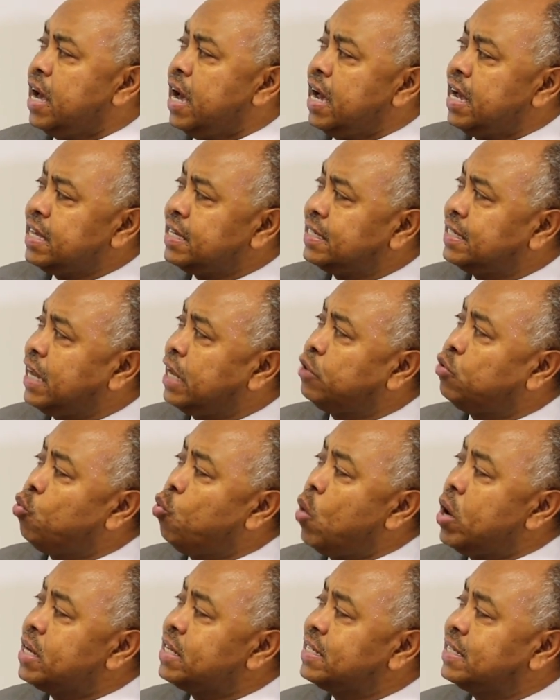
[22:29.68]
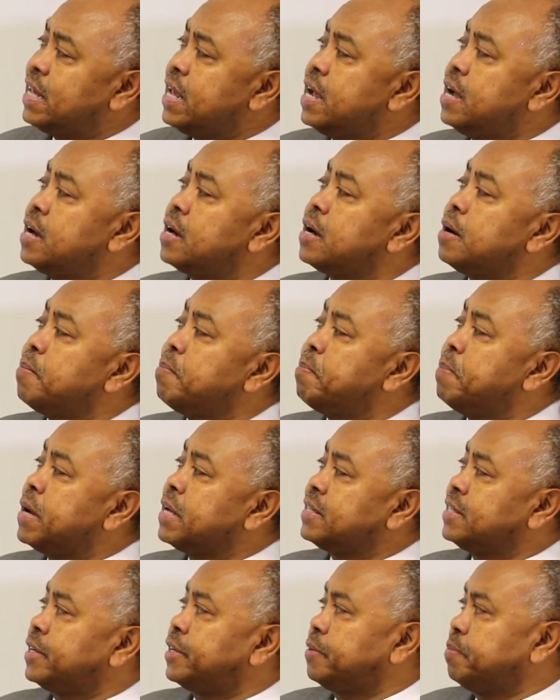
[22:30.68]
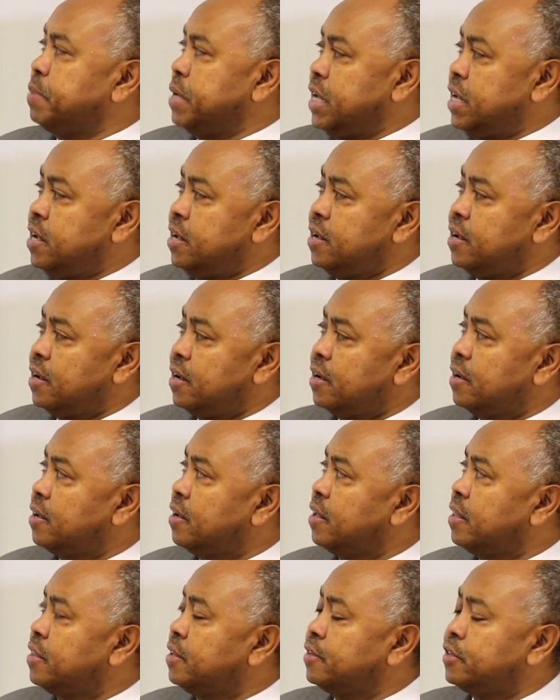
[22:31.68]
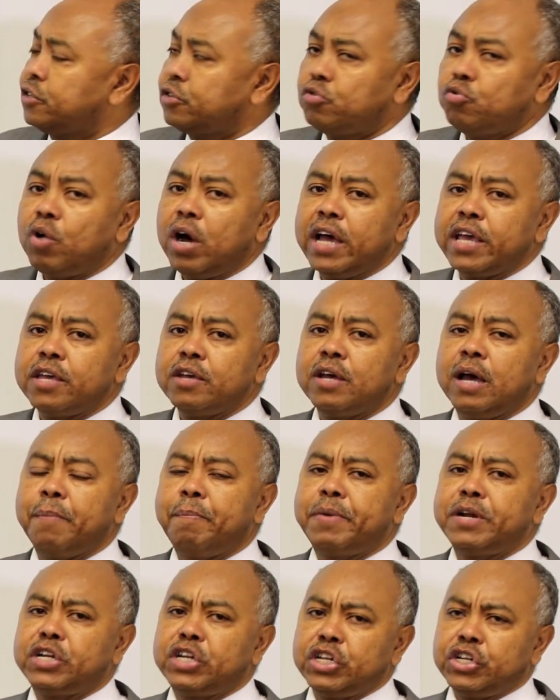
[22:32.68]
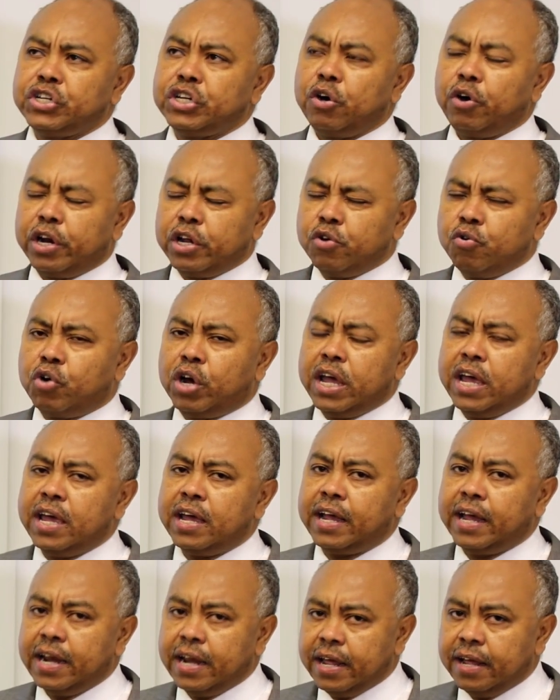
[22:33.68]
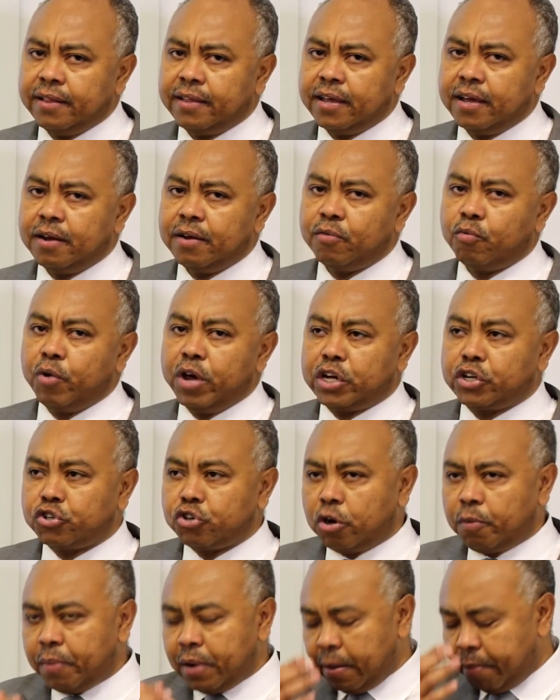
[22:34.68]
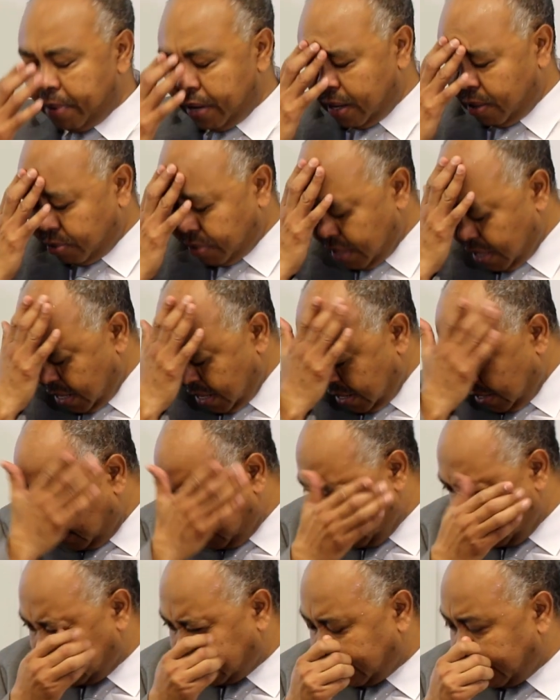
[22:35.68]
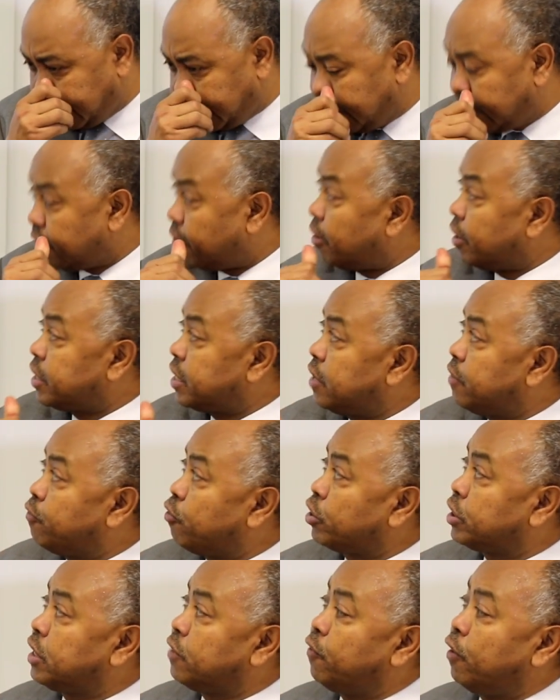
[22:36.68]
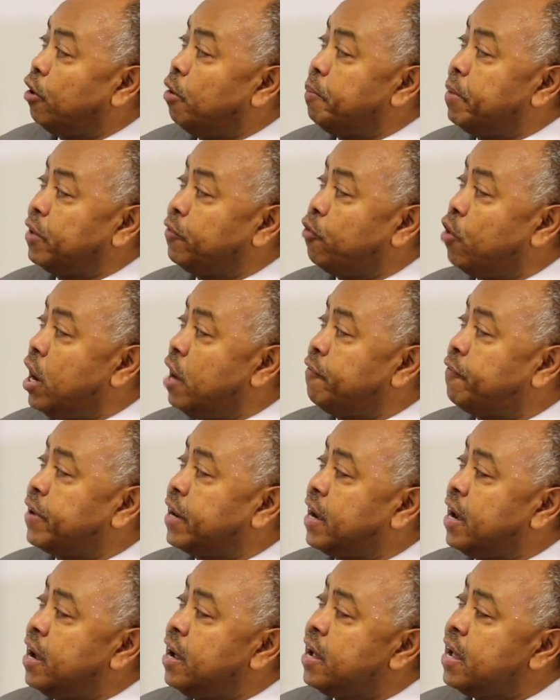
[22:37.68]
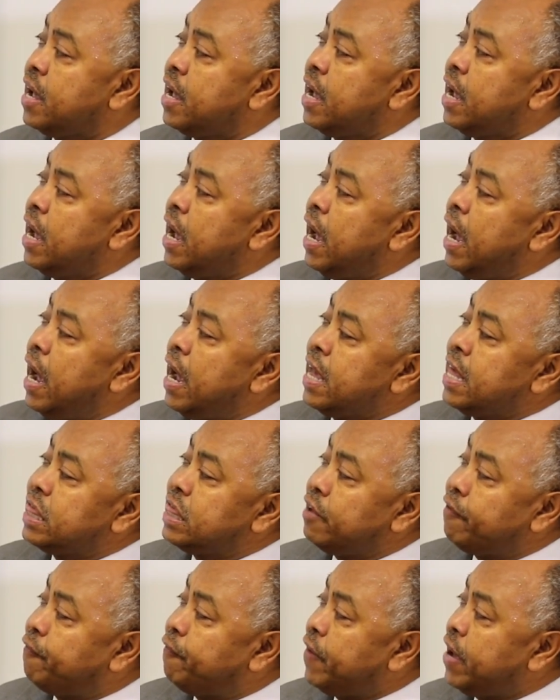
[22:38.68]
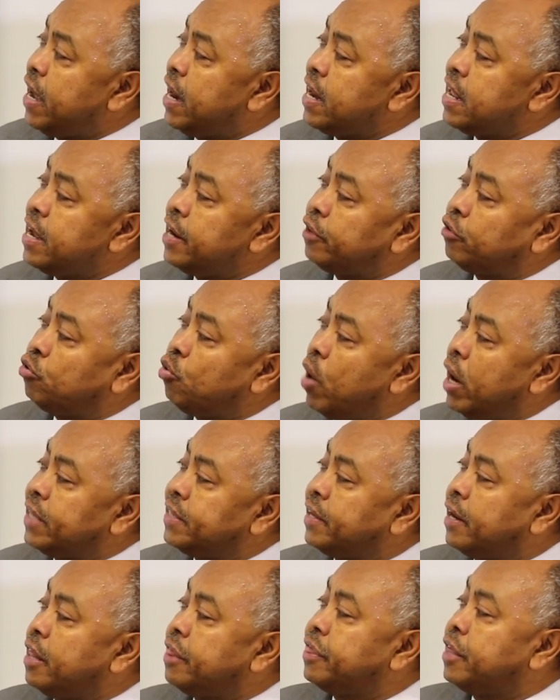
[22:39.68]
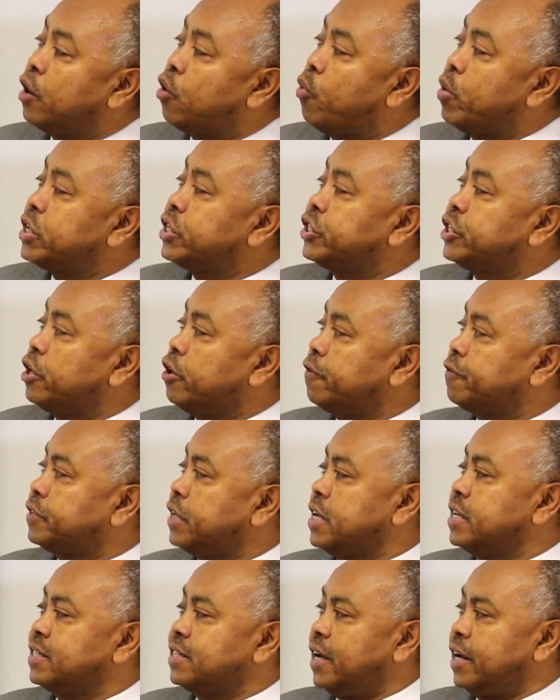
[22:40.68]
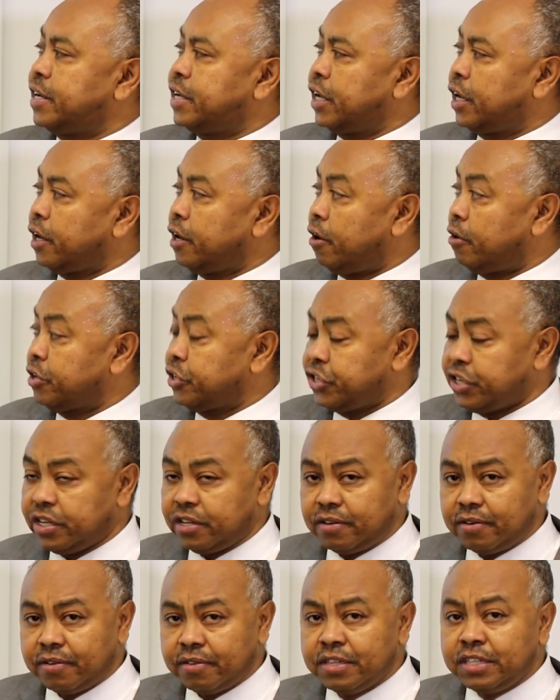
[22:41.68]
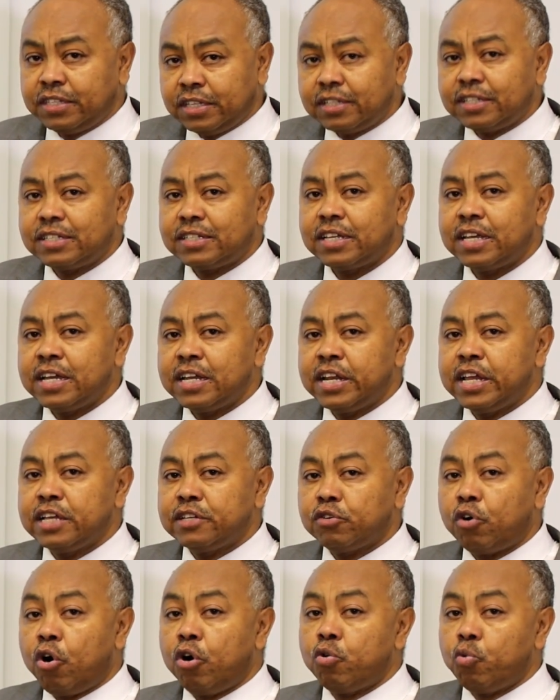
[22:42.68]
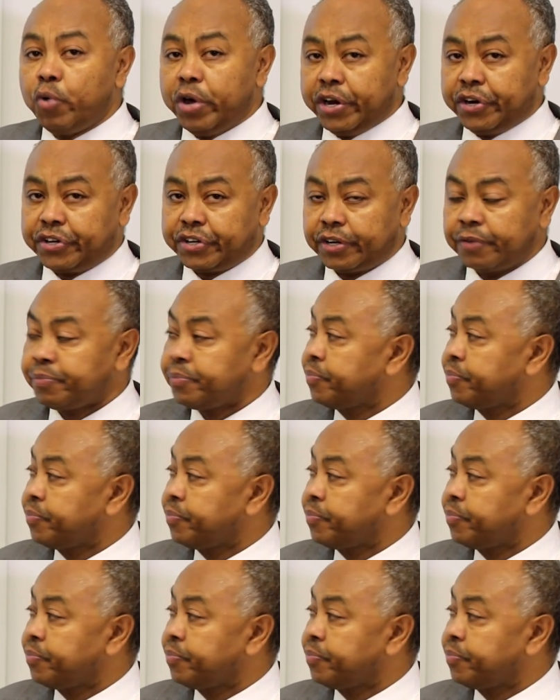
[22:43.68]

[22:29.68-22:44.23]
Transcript: He said one thing bothered me. This is to a British or UK Canadian workshop about science and technology for development for Africa. Is the failure to address the question of science and technology. This is in his own word.